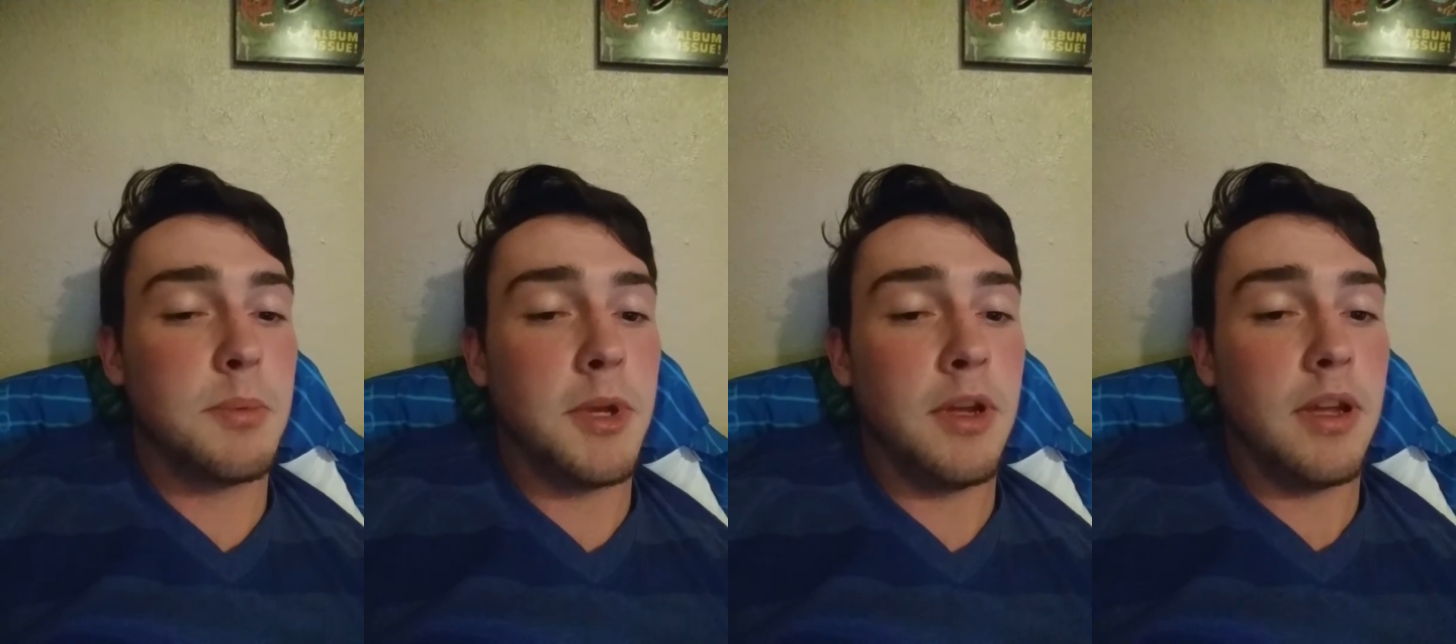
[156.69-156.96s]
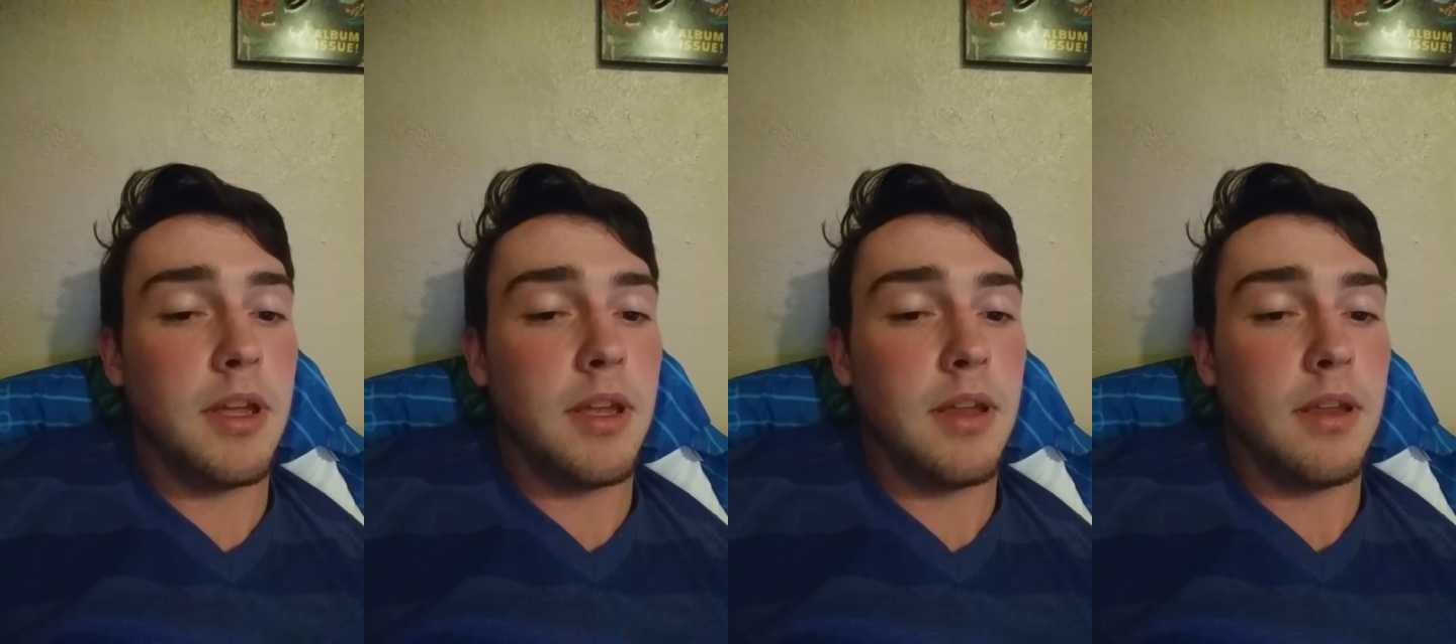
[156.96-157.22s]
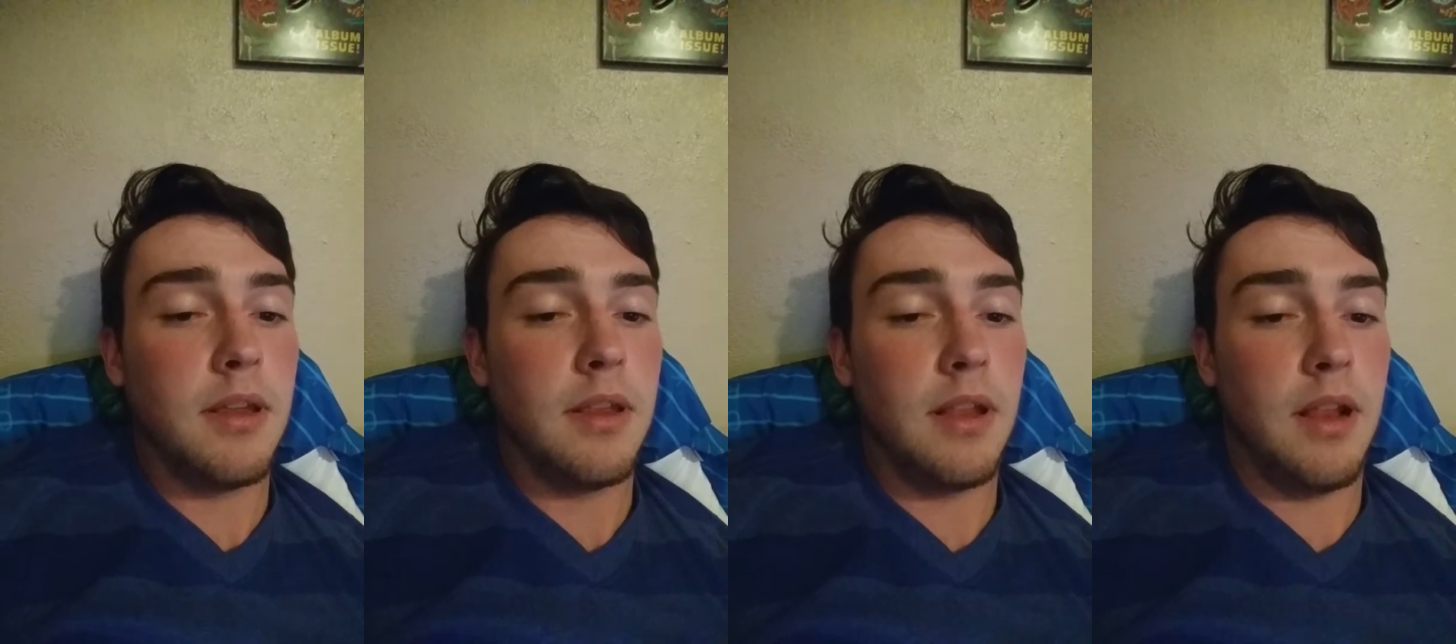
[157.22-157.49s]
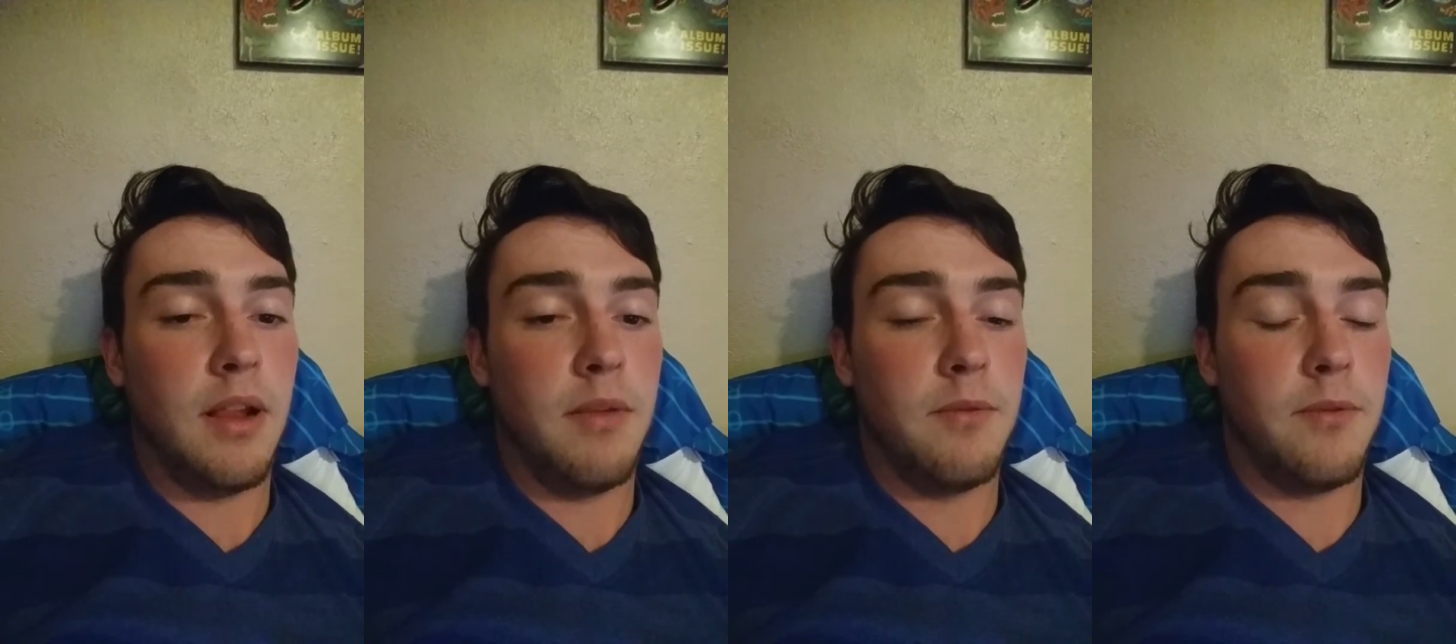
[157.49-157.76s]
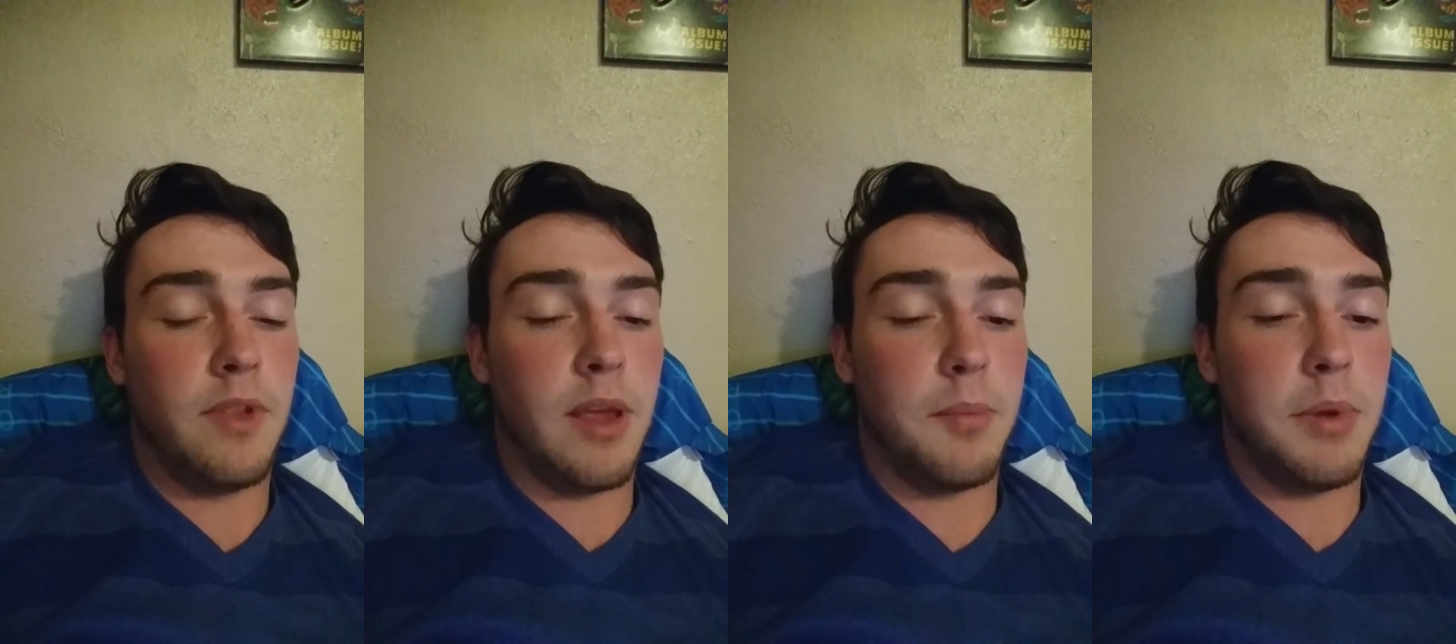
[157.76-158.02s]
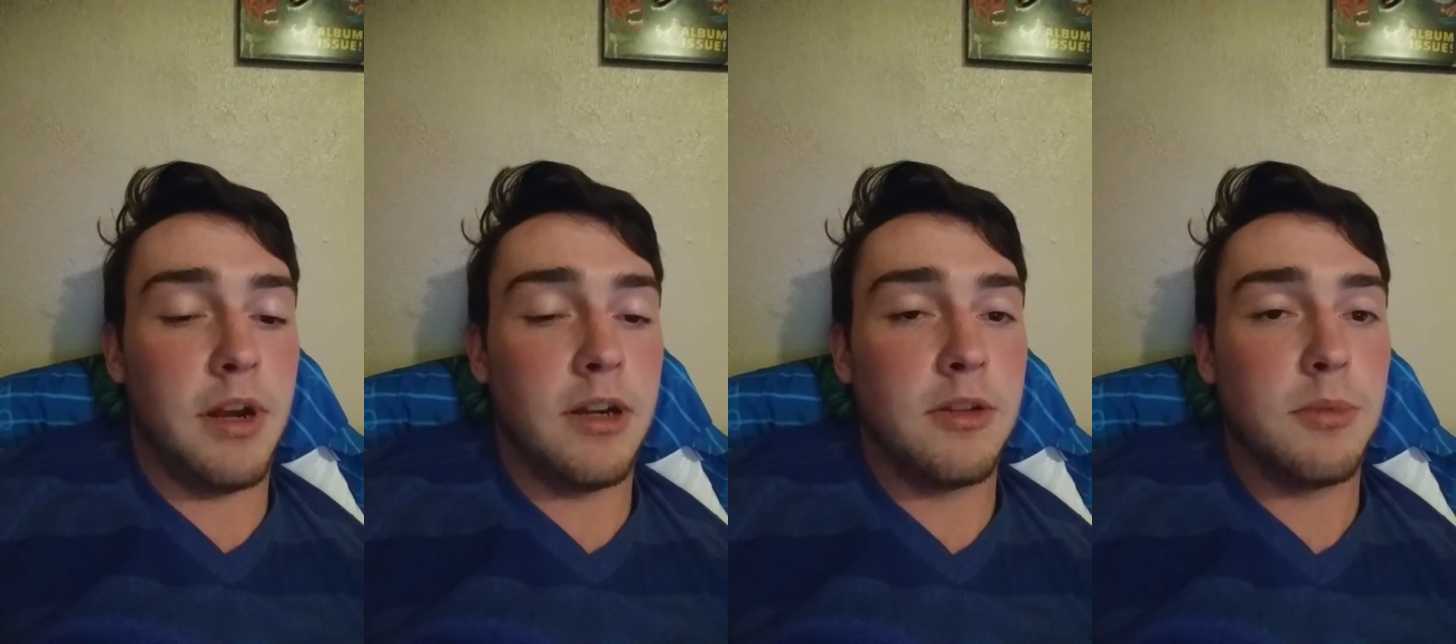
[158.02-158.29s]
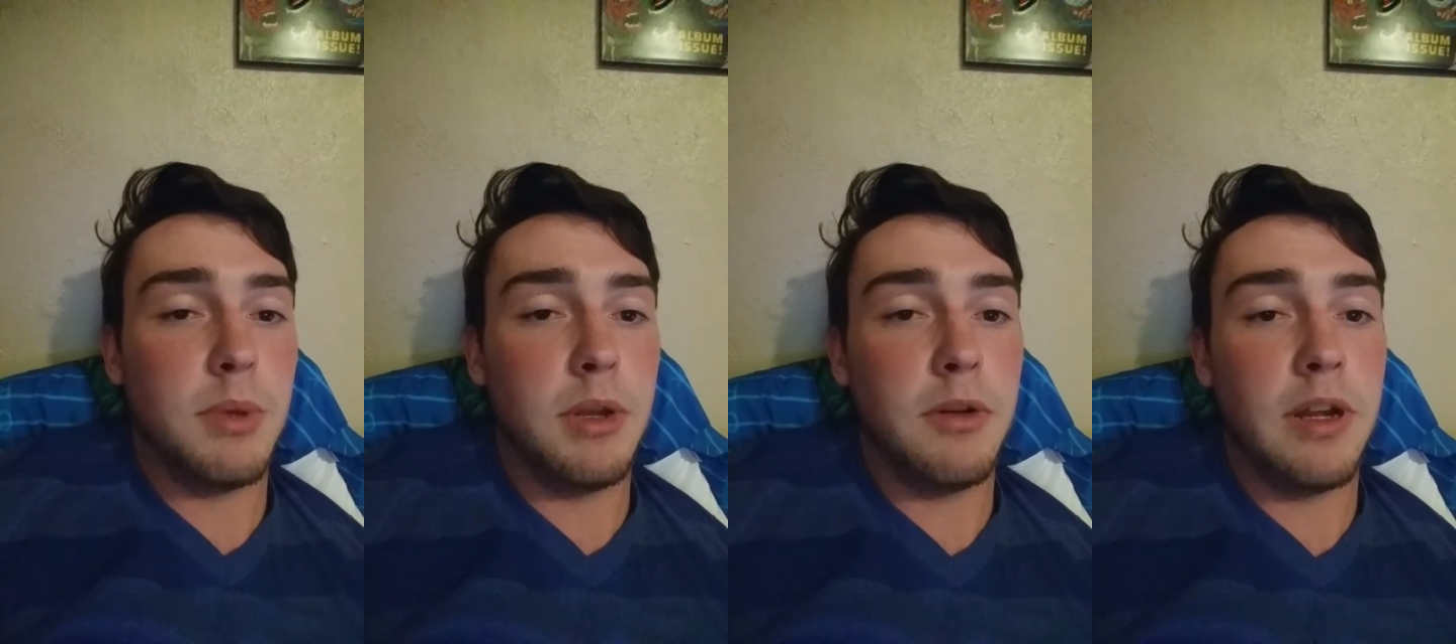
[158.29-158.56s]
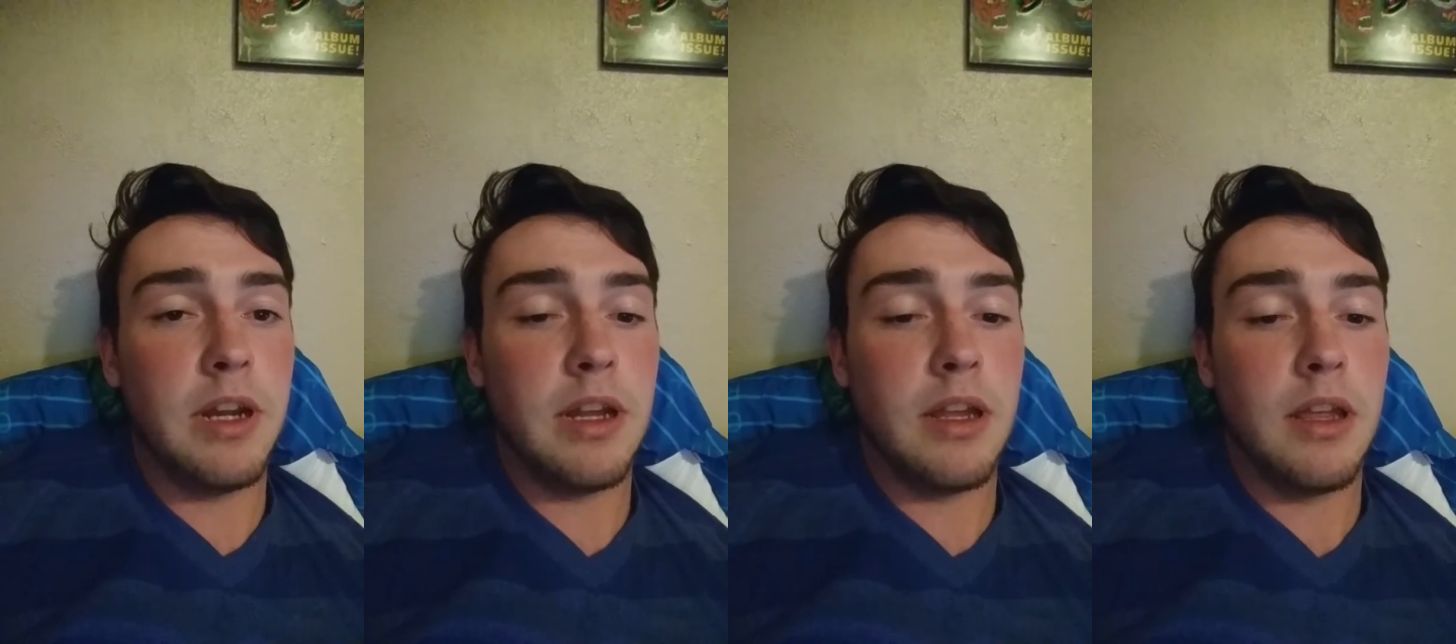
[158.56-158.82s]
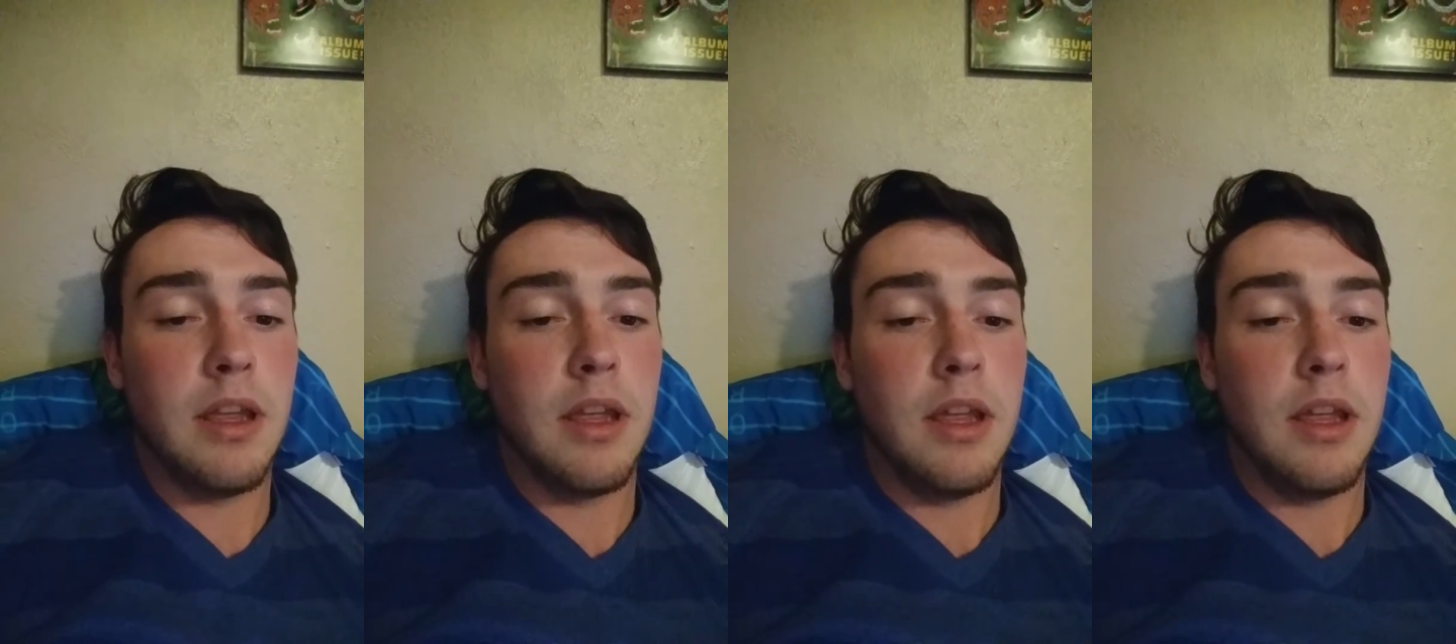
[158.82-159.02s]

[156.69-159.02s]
book that parents will be reading,